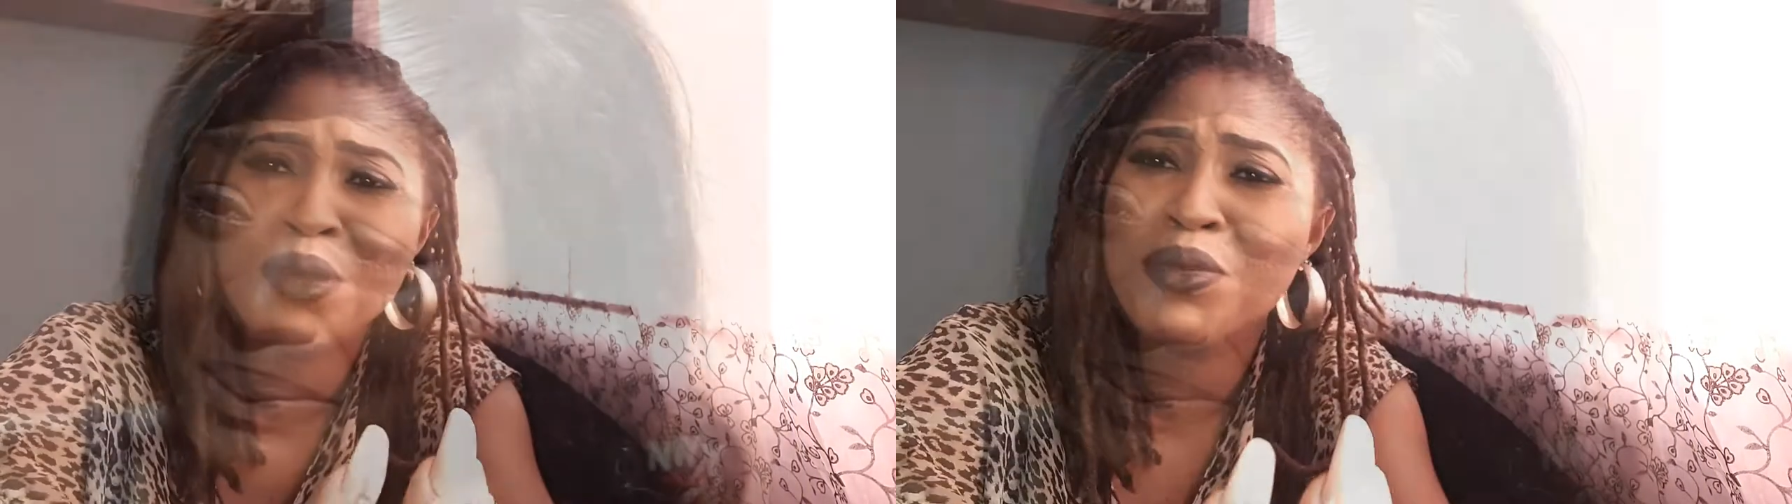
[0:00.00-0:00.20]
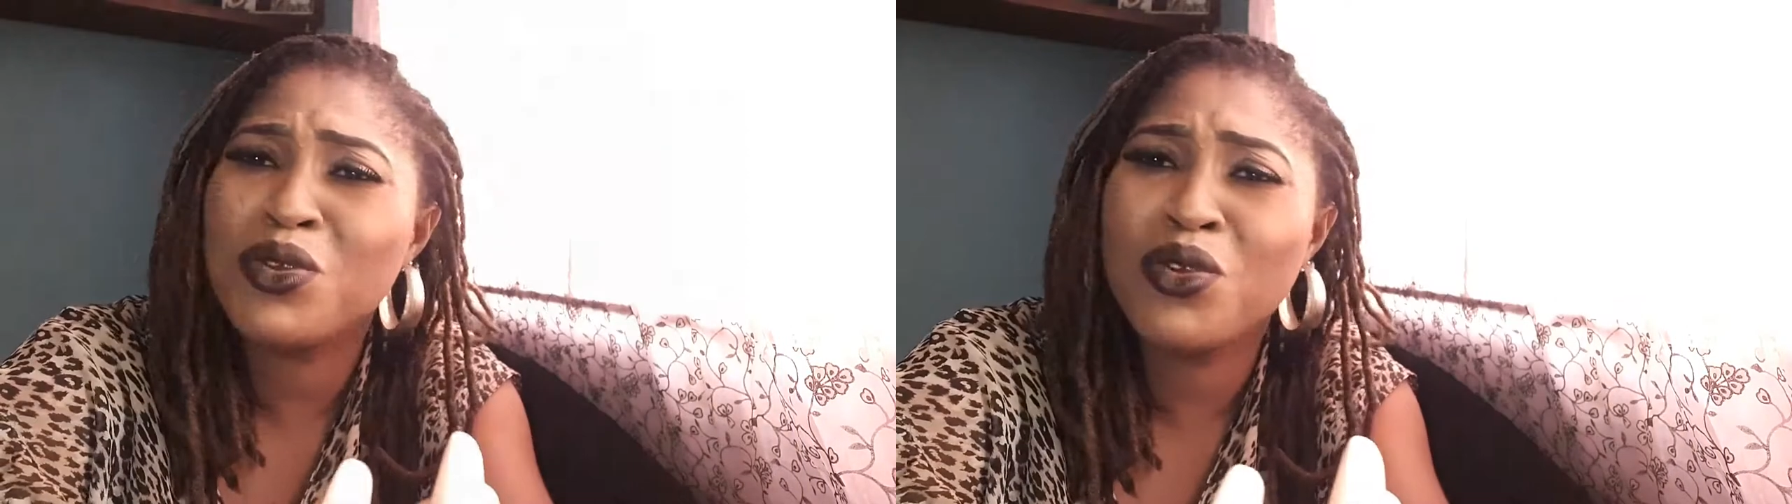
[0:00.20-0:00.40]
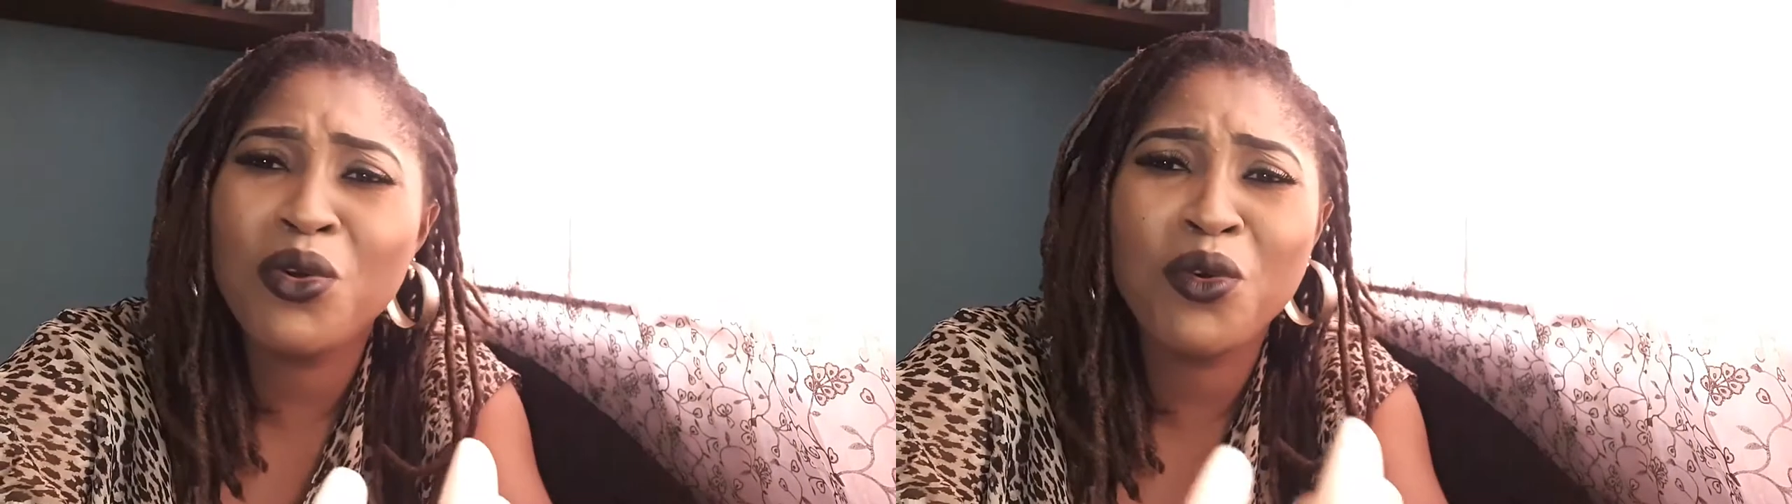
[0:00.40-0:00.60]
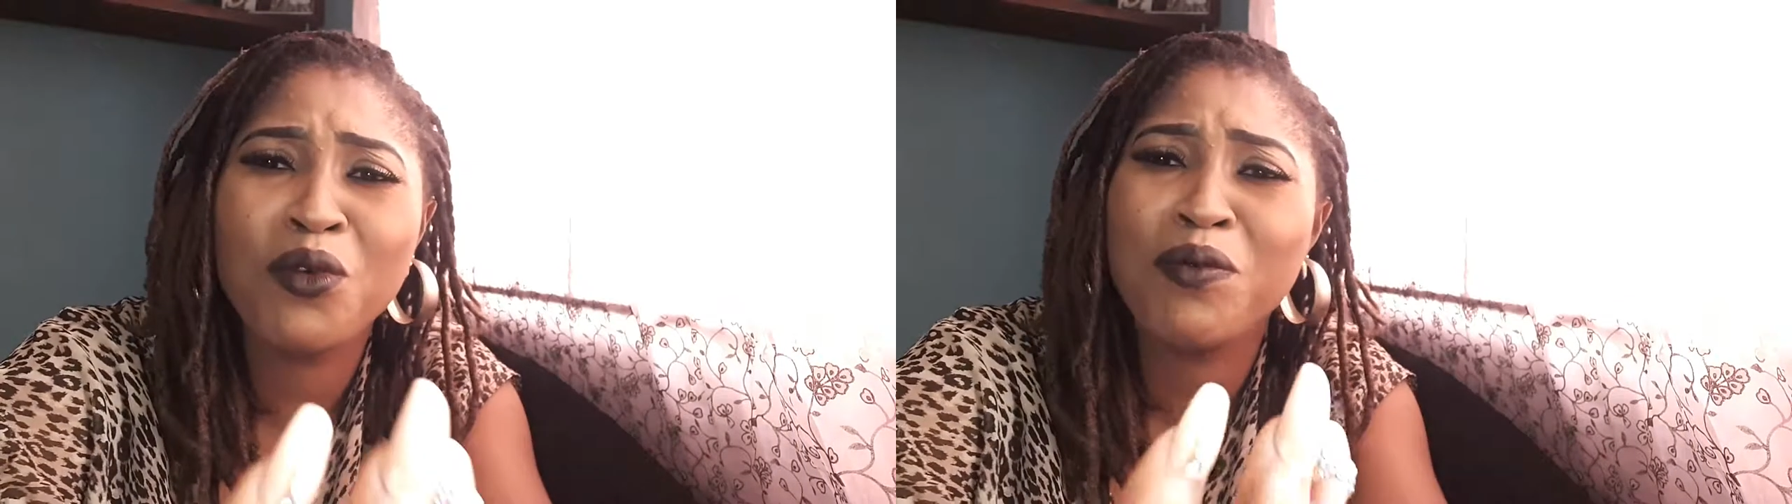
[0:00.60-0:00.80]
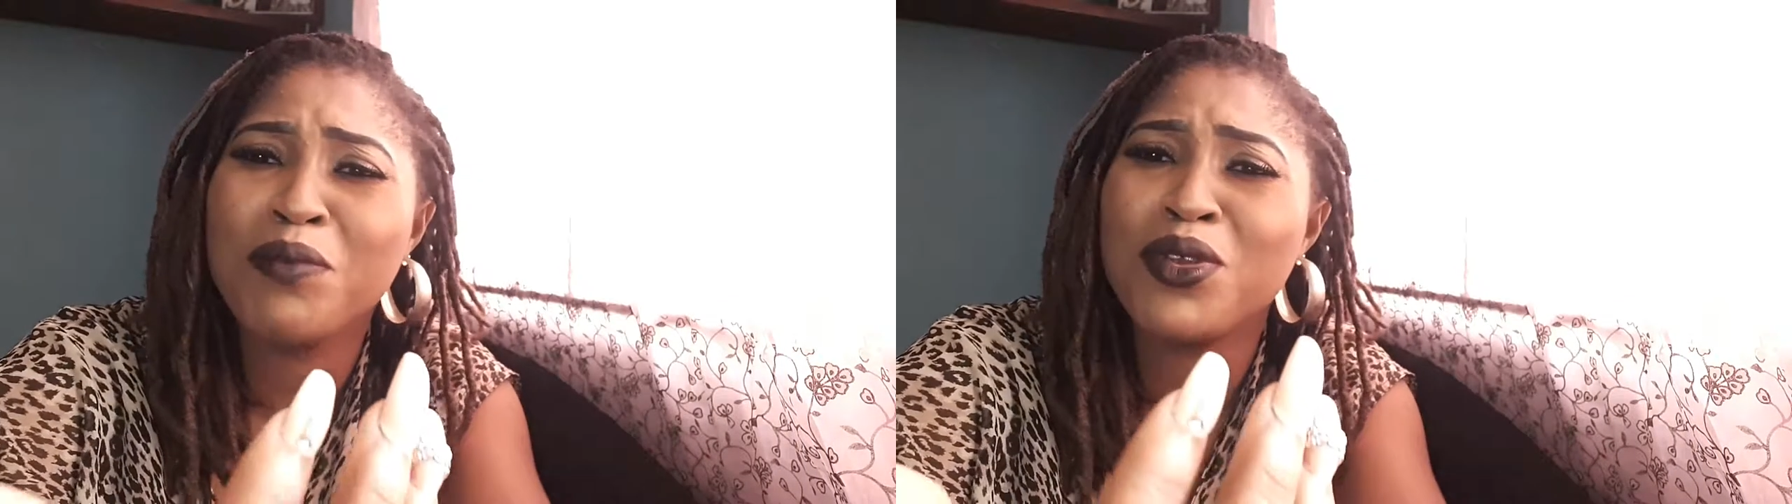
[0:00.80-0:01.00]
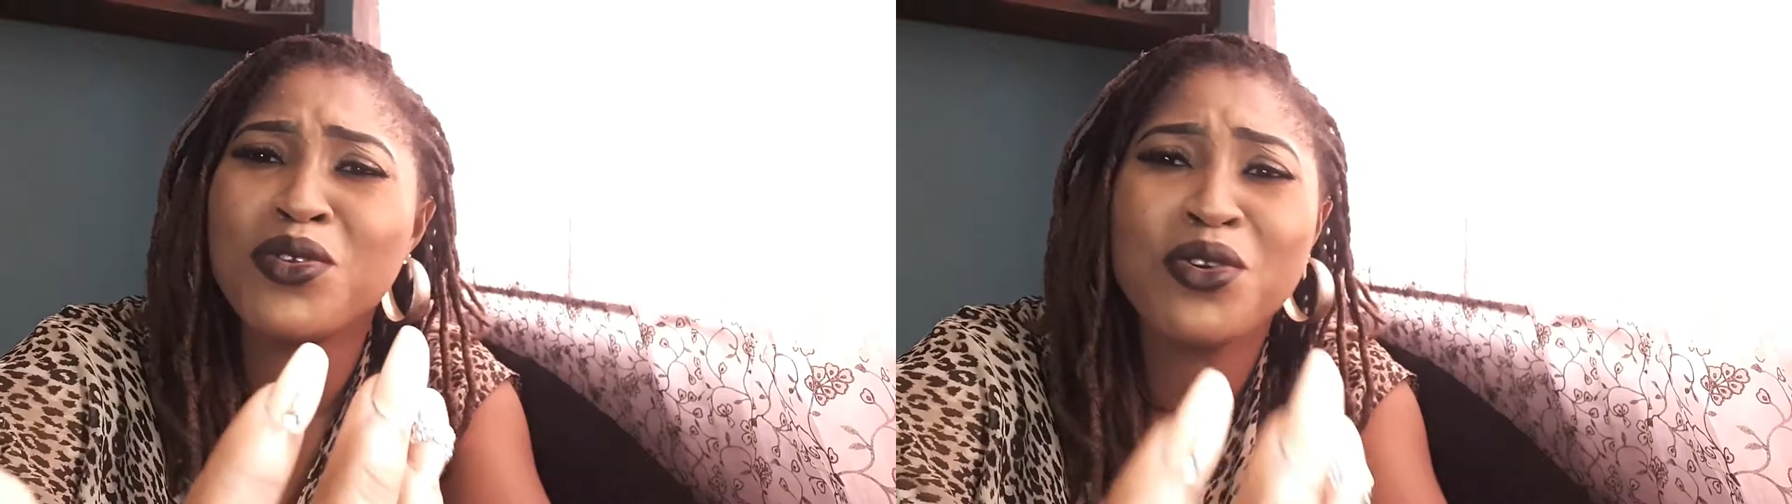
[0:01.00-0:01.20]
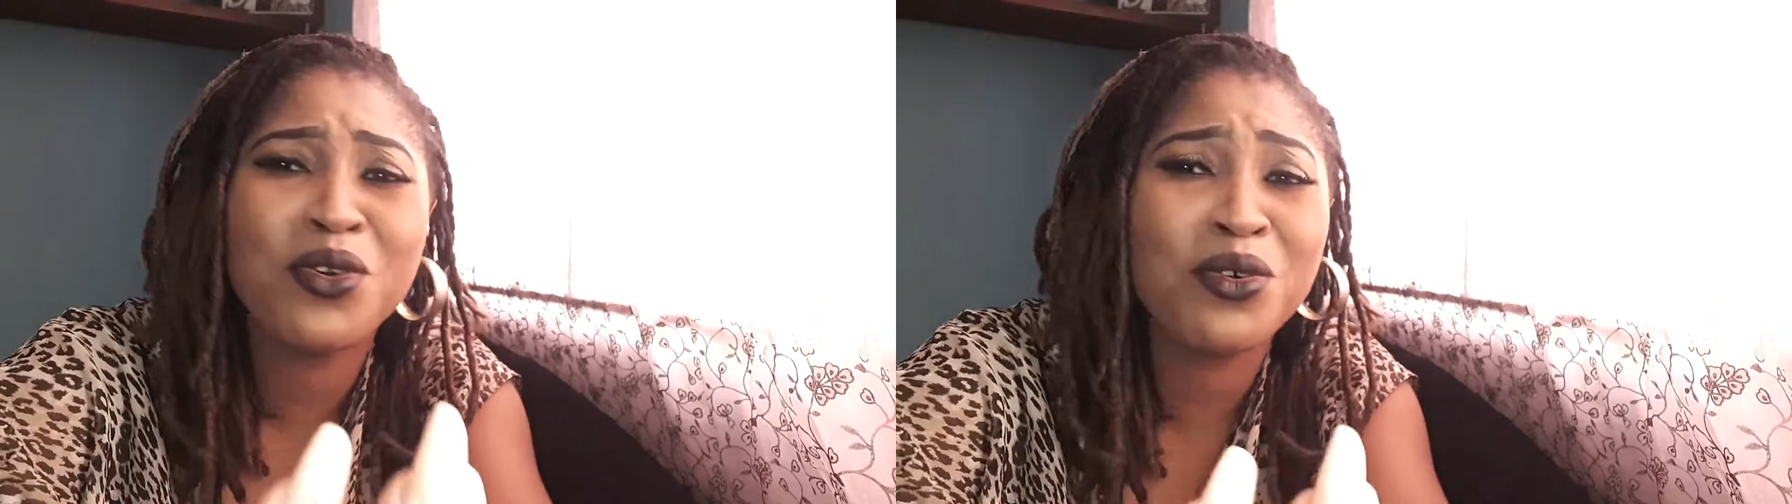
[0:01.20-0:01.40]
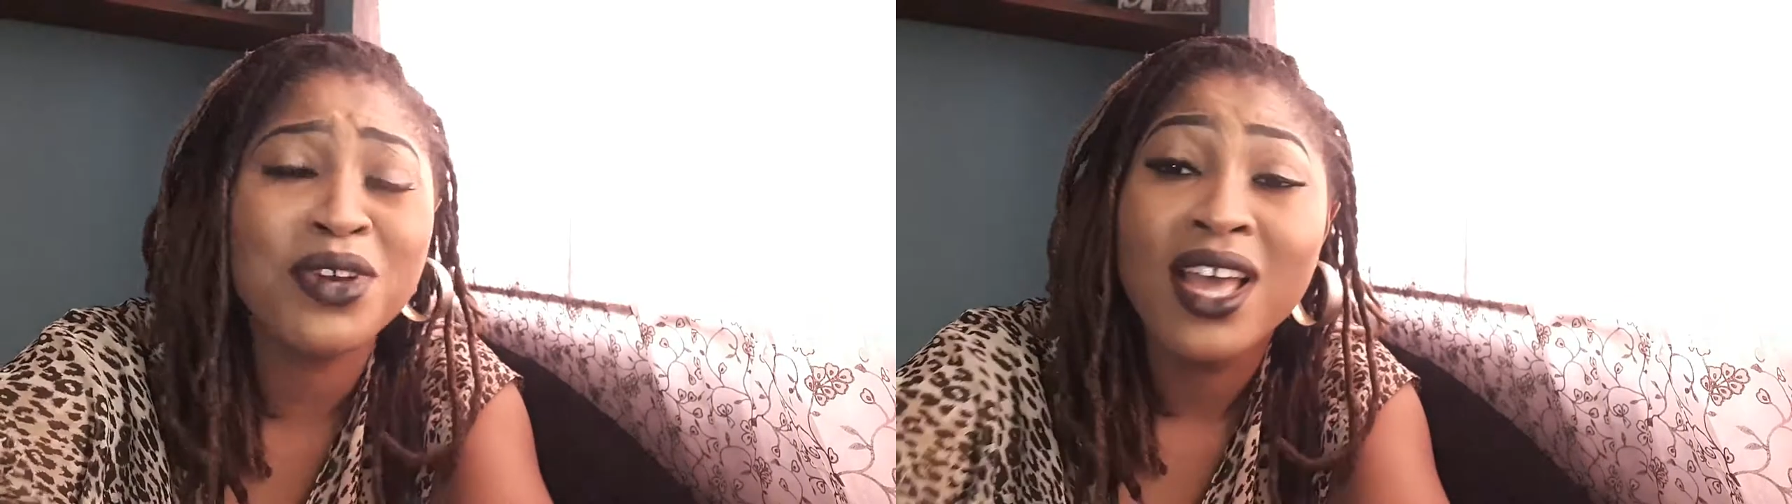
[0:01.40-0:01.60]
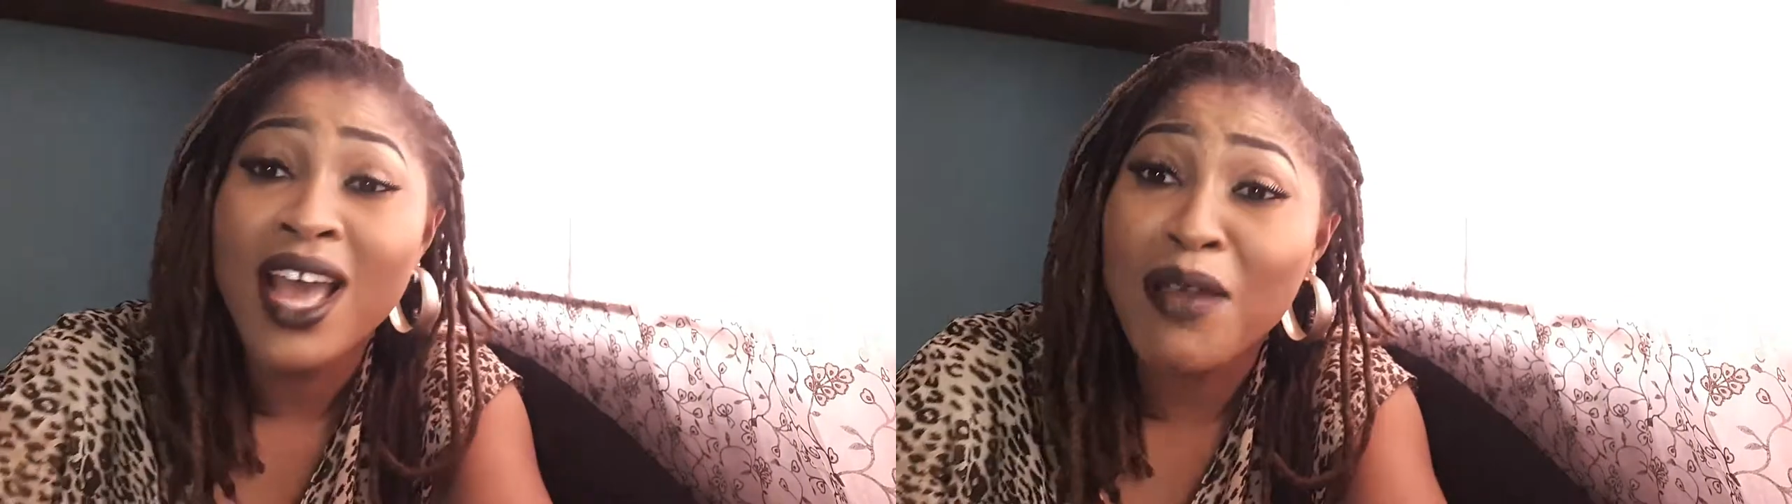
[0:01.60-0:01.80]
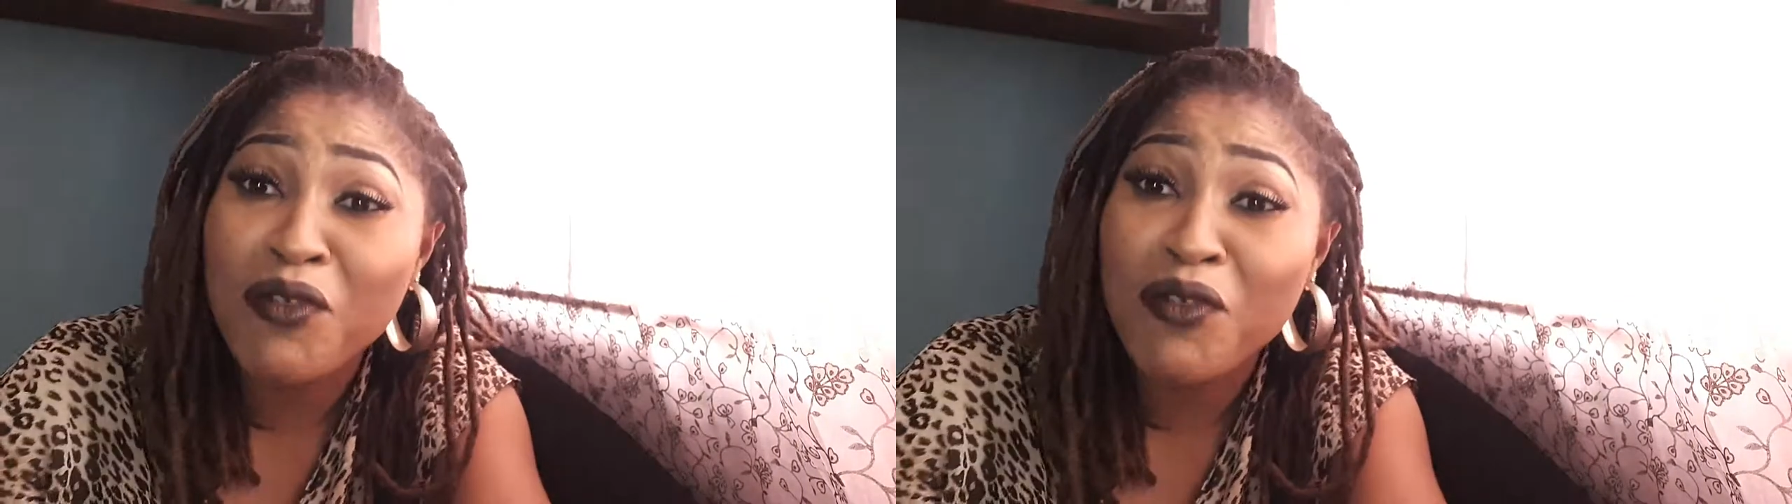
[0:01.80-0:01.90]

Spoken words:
Baby, no. And